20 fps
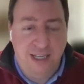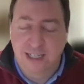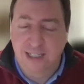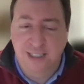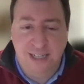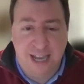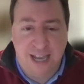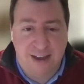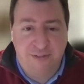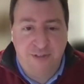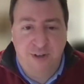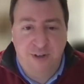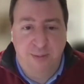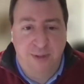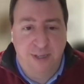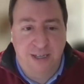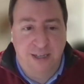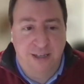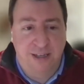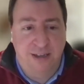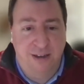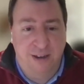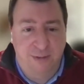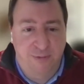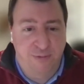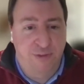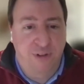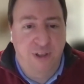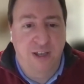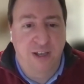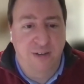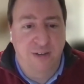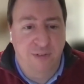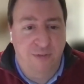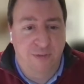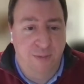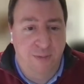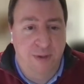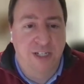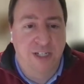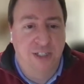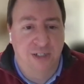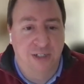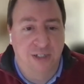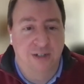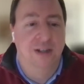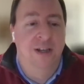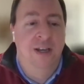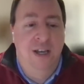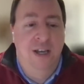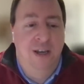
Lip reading: It doesn't have to be a flood of information,